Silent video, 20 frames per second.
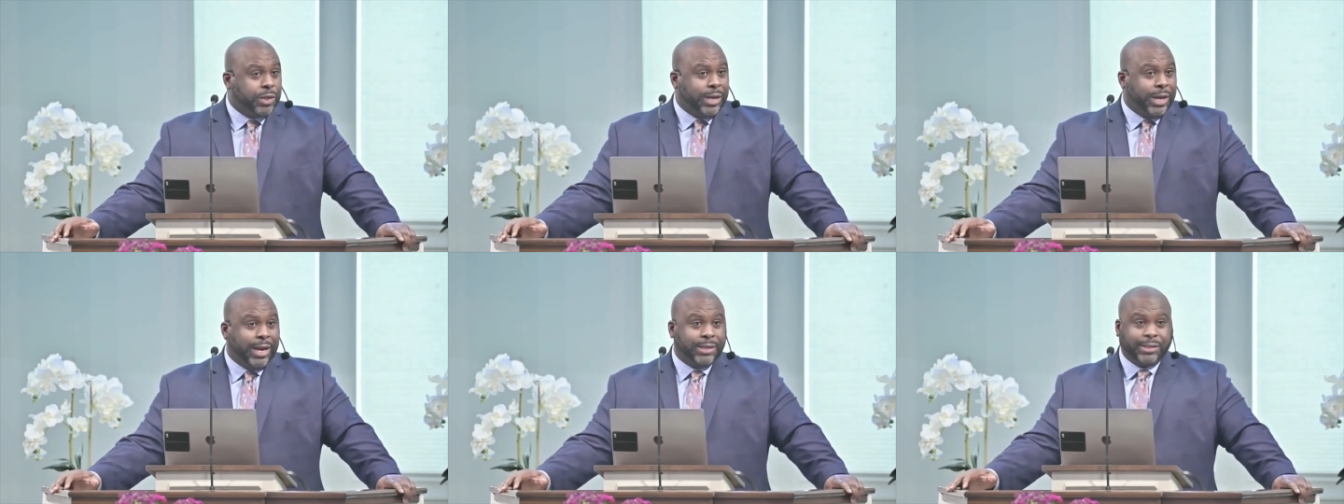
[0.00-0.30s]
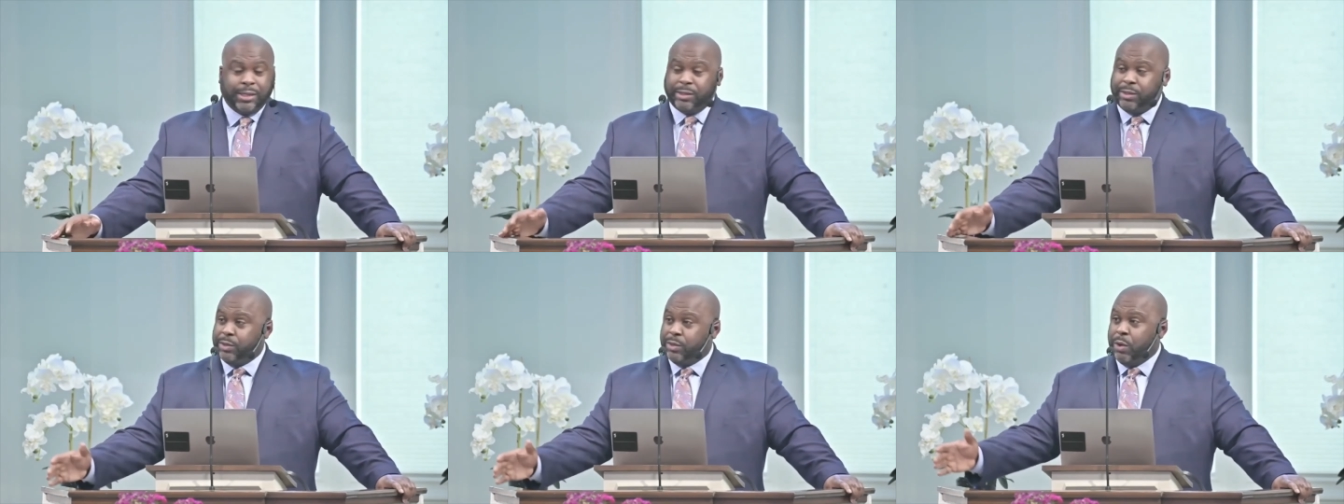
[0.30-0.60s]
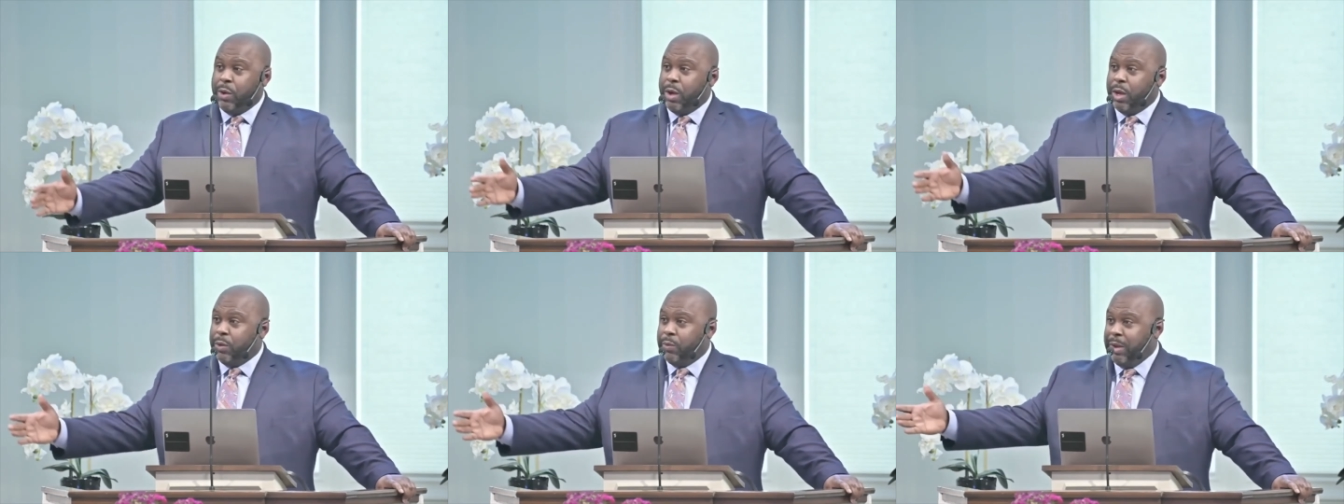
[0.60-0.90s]
your ancestors go
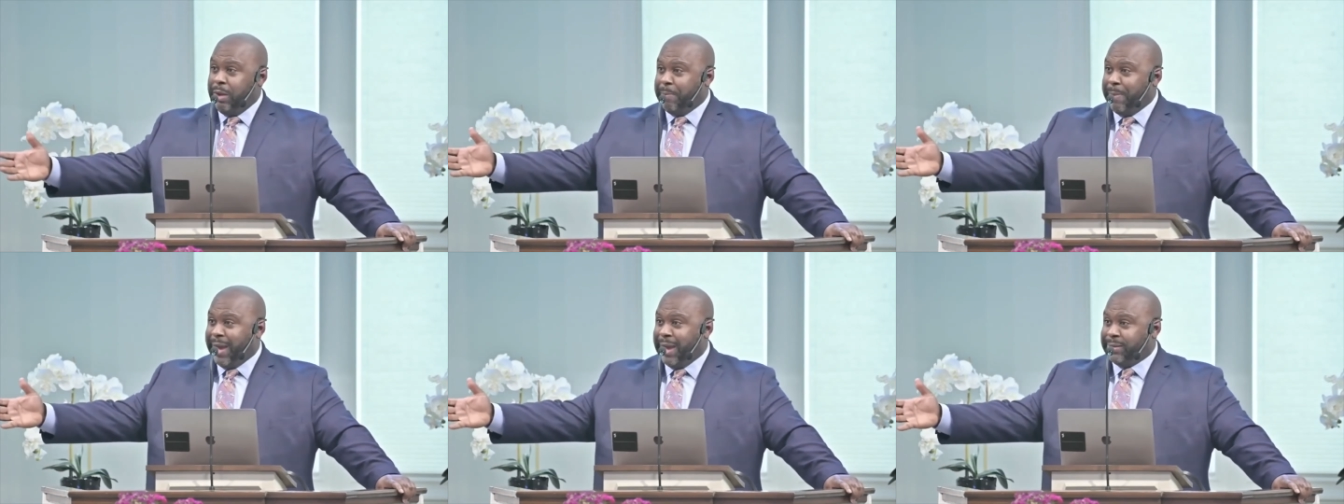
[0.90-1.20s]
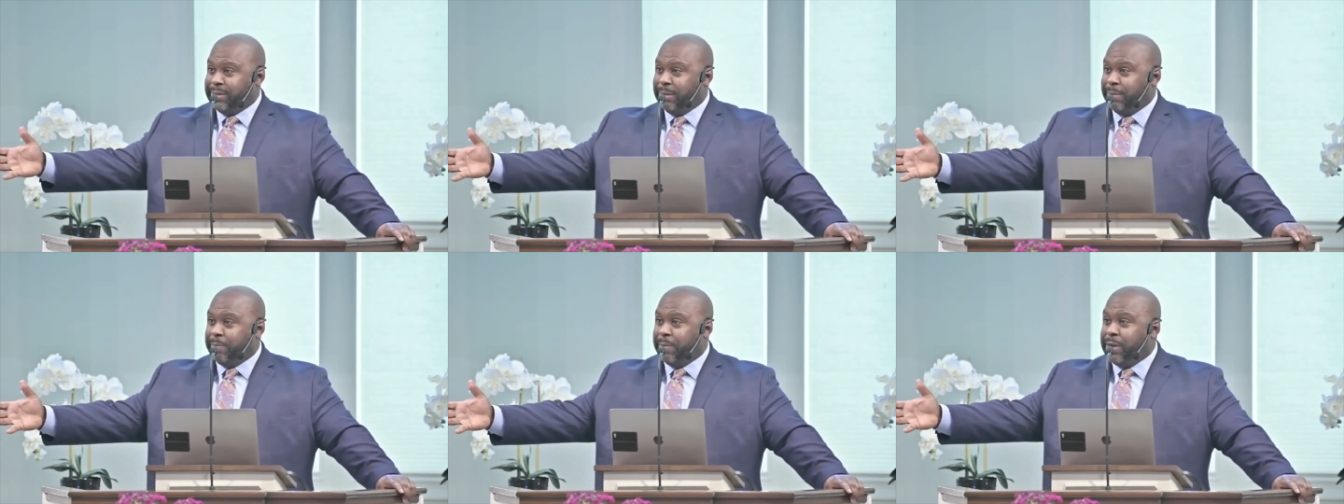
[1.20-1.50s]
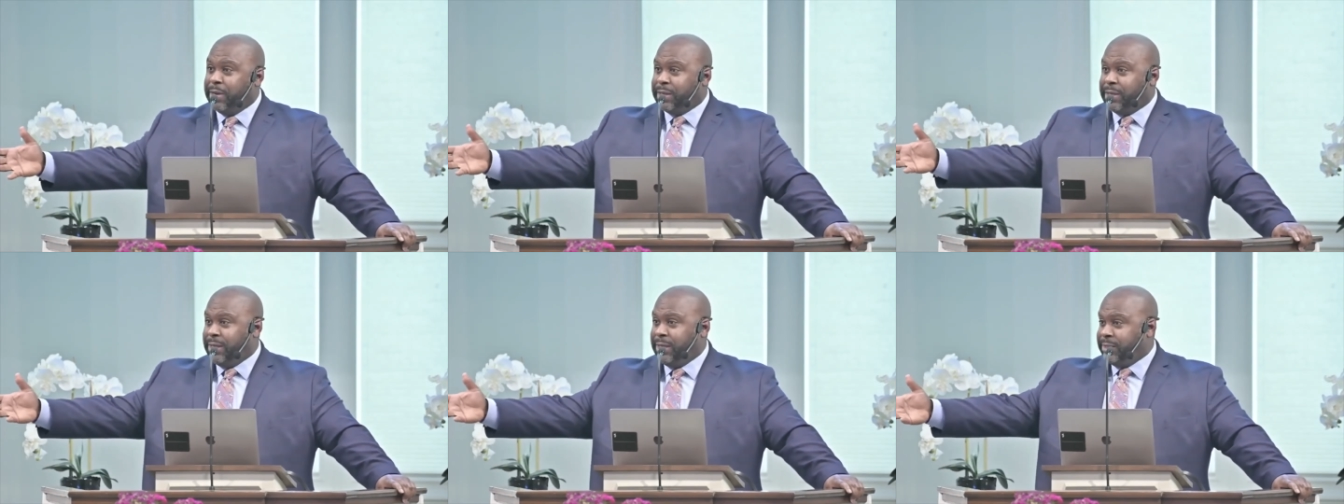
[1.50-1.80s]
all the way back to
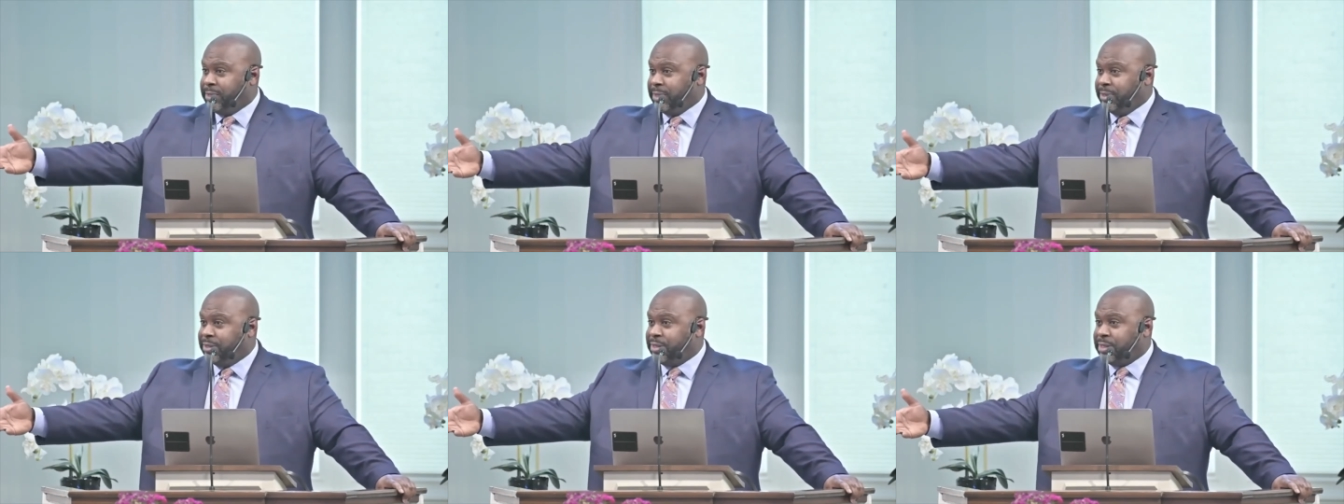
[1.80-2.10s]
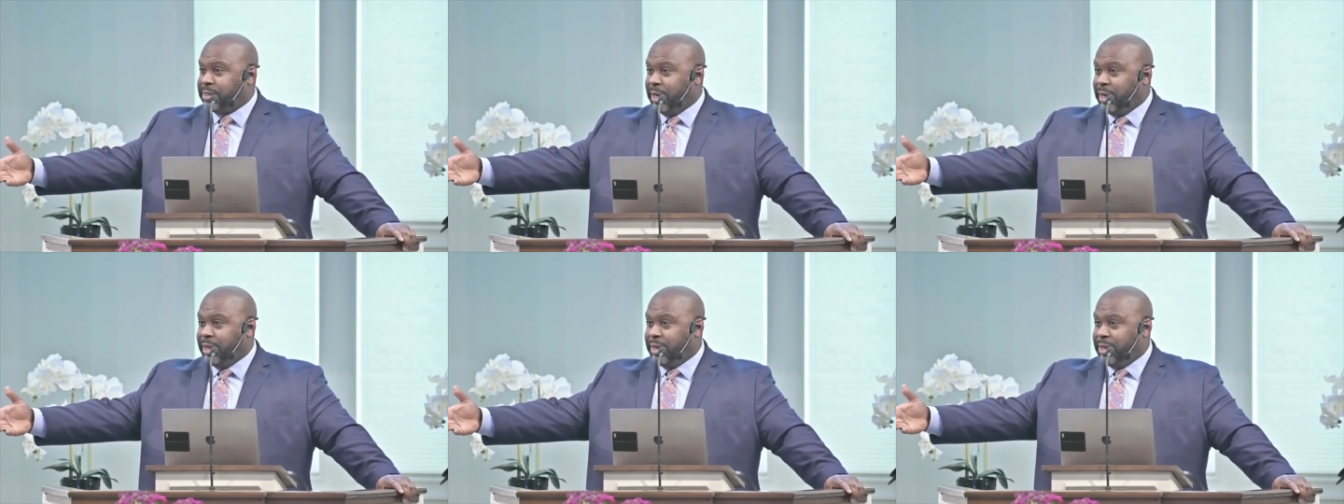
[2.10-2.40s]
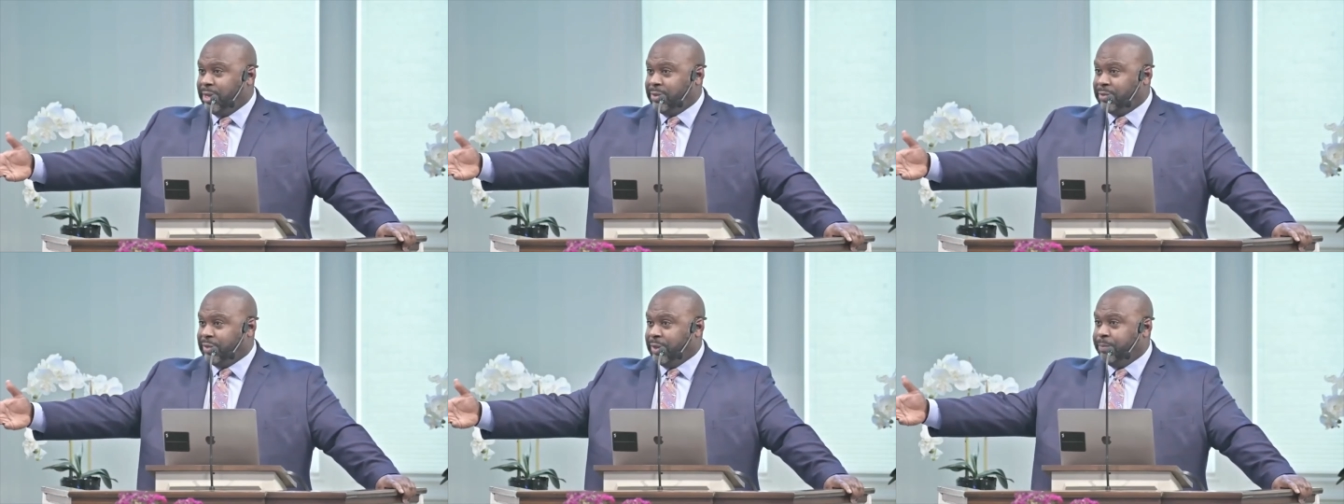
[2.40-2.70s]
monkeys and
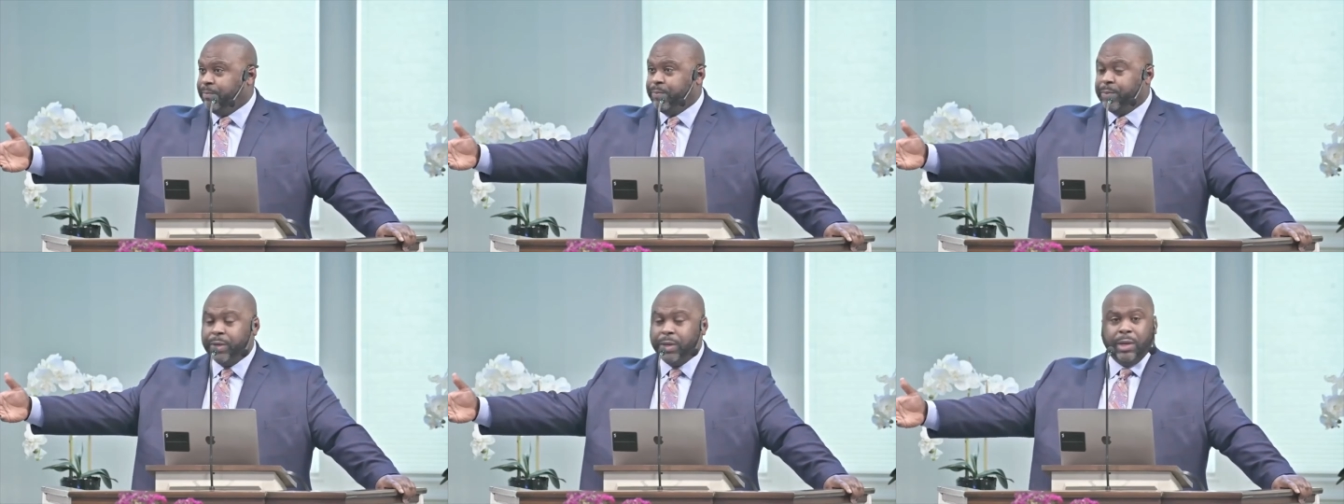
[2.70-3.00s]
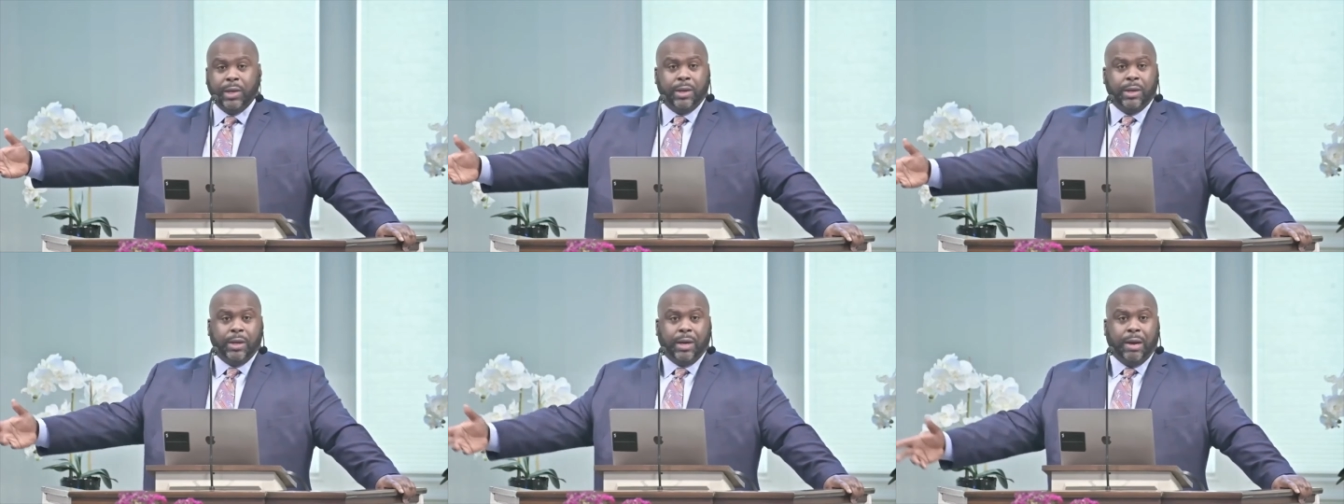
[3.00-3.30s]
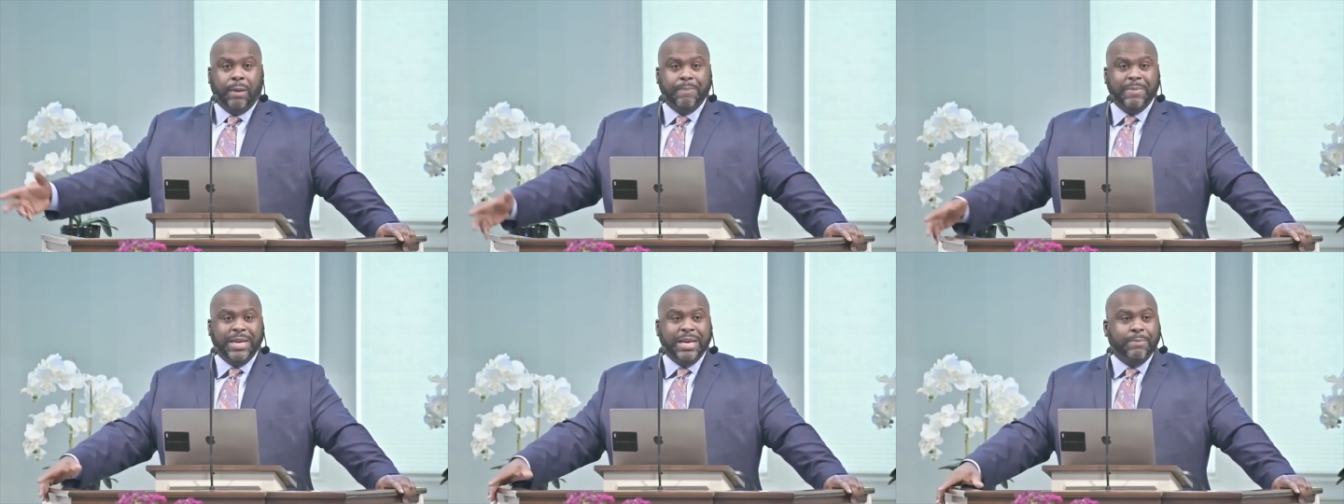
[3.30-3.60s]
slugs and
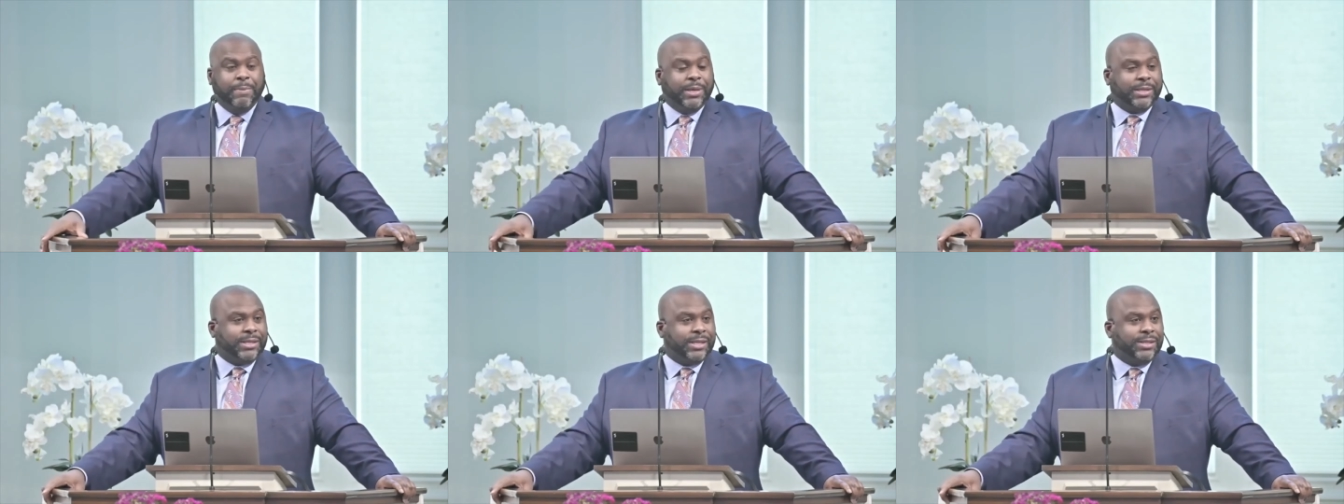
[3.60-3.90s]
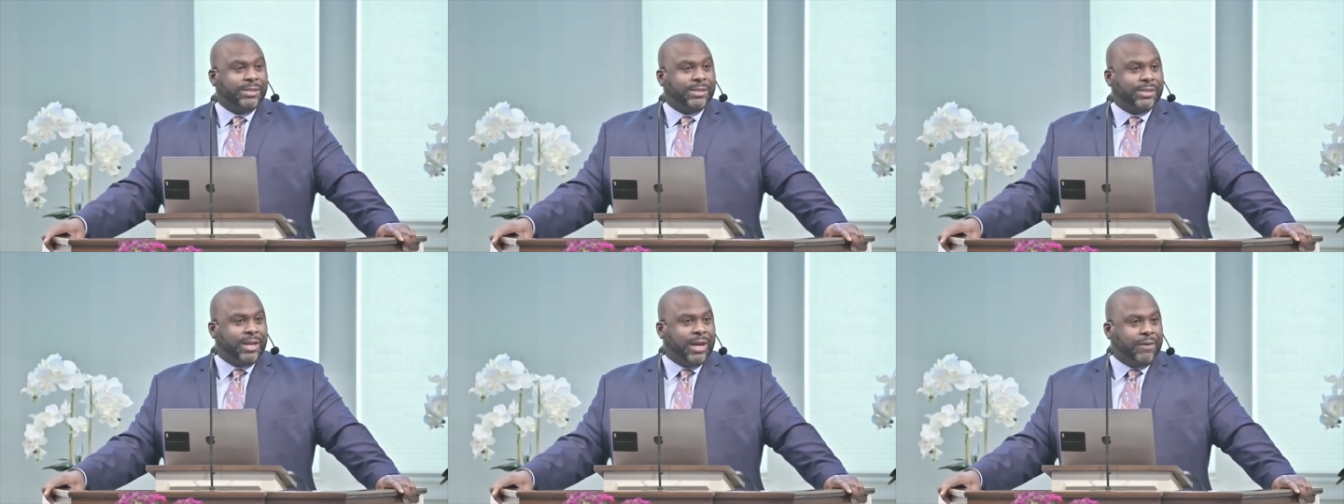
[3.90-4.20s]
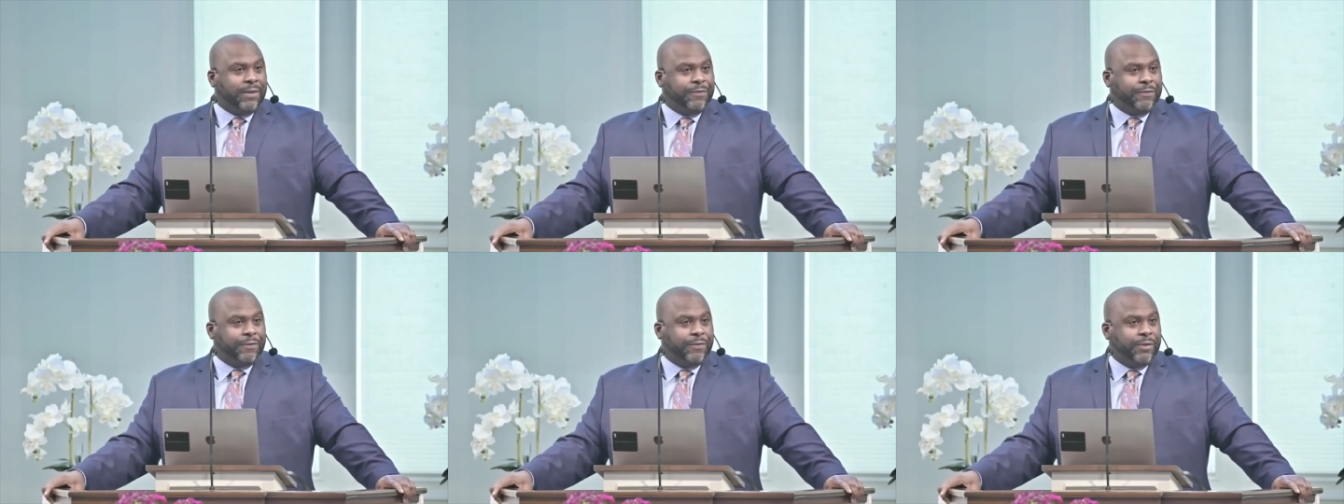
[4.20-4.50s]
amoebas and stuff.